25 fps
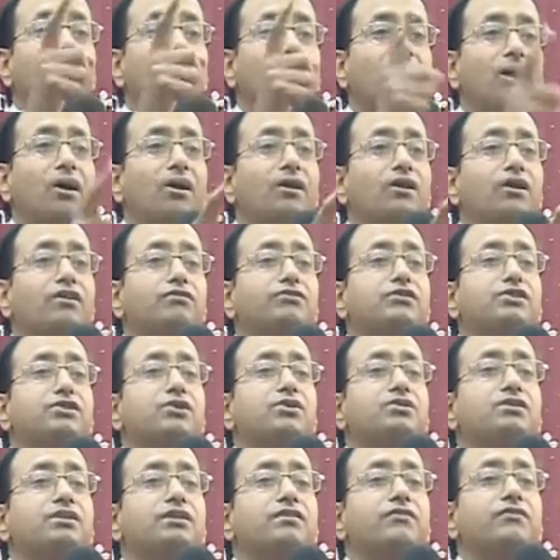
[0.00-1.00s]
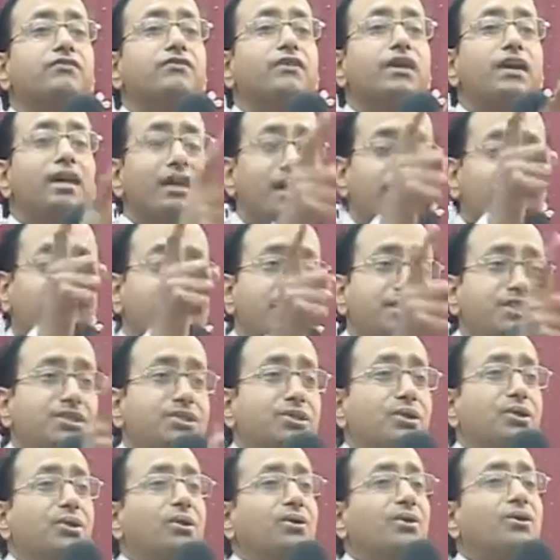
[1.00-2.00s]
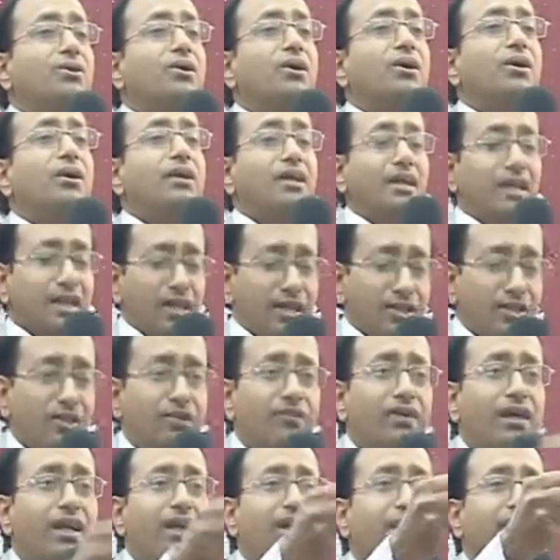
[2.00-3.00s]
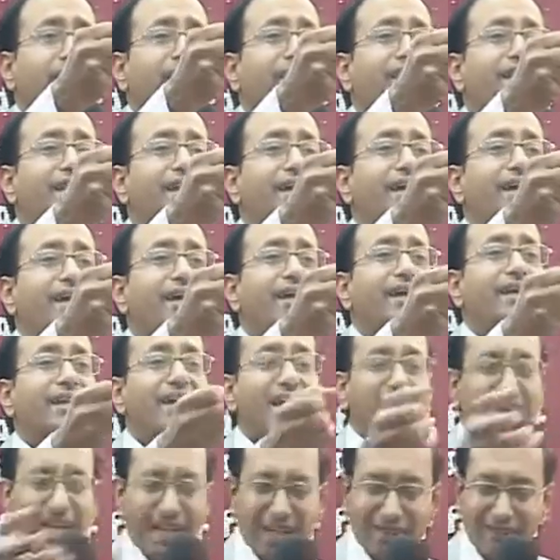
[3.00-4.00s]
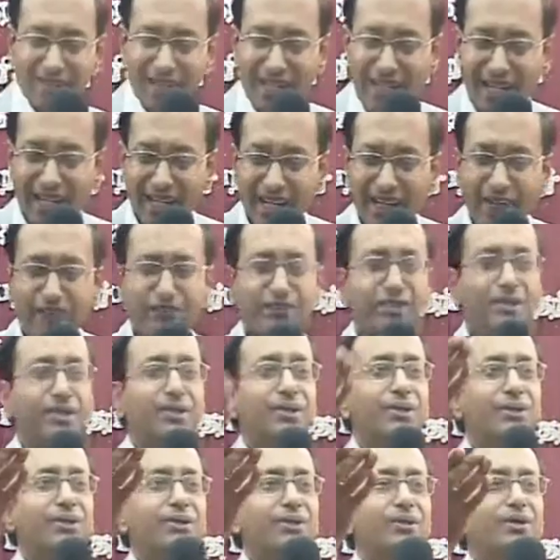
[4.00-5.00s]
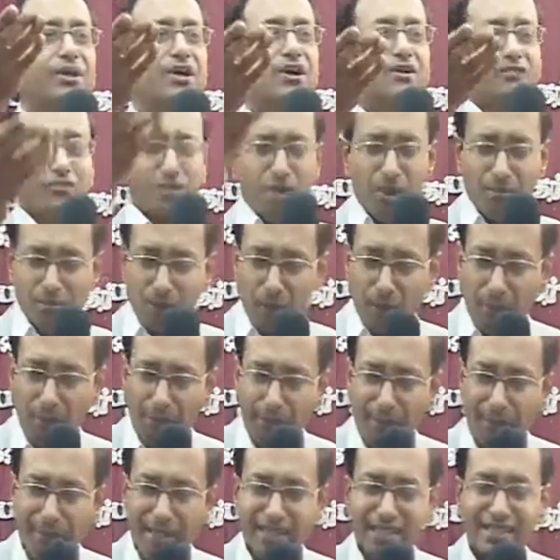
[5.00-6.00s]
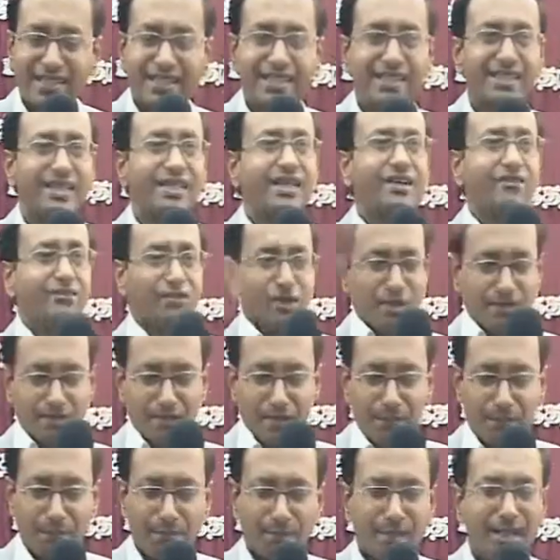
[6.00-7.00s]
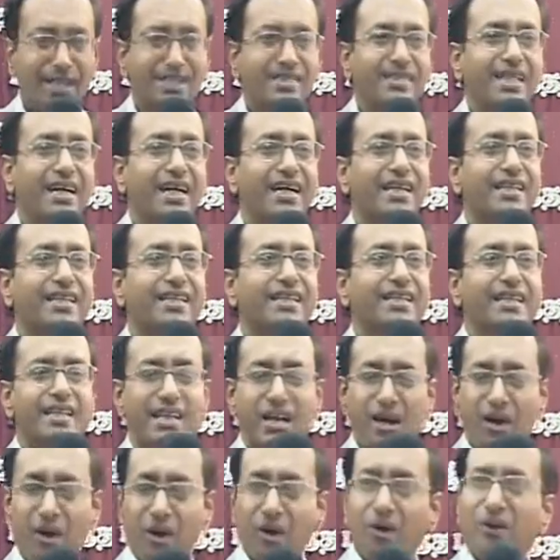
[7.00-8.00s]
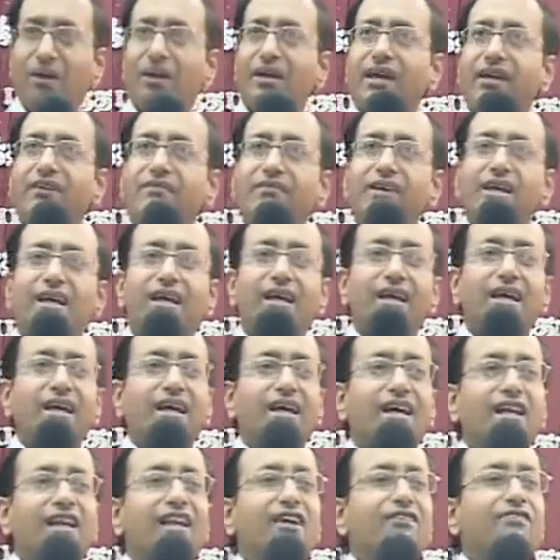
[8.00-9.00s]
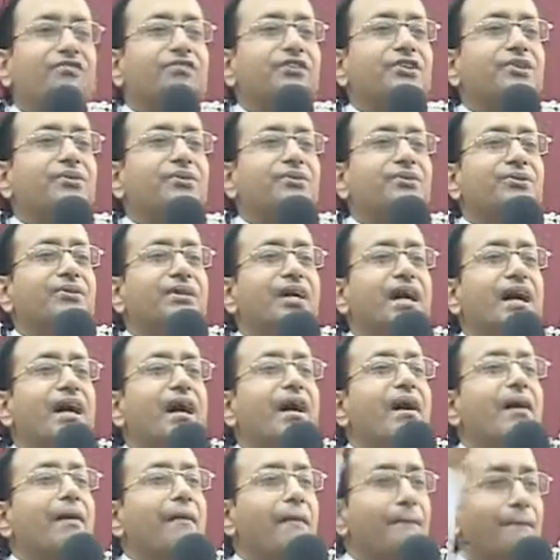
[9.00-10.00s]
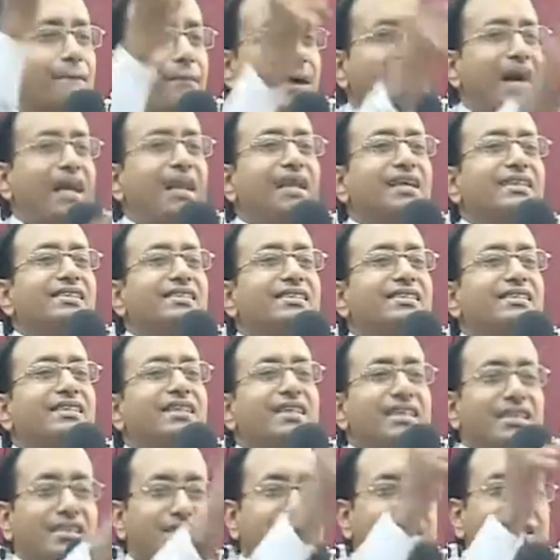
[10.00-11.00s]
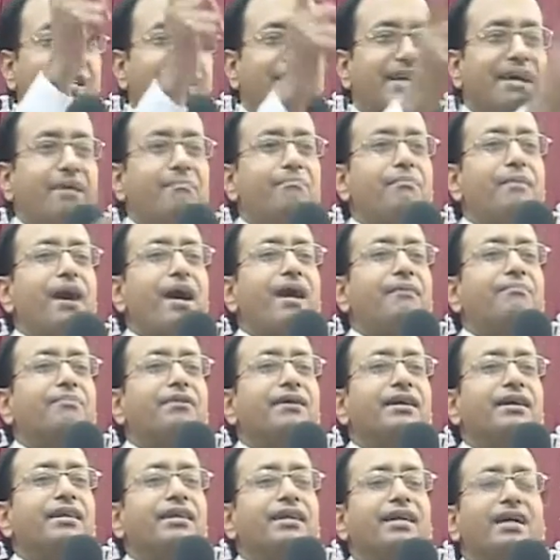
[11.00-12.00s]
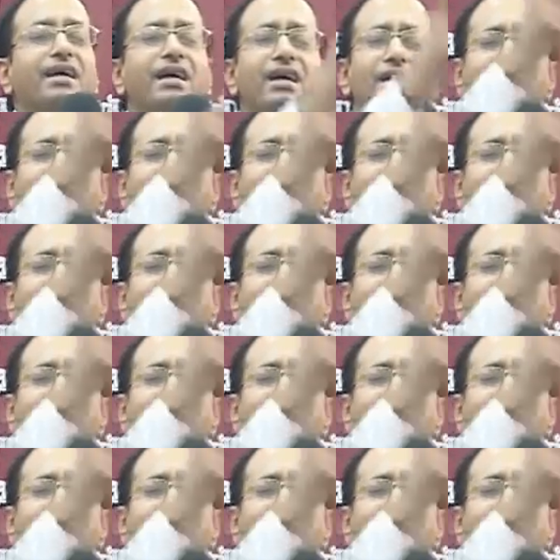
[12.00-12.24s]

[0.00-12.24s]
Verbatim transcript: God of Joseph is your God. You will regain. He will lift you from your pit from the prison. Oh, he will lift you to the palace. Cheer up, my brother.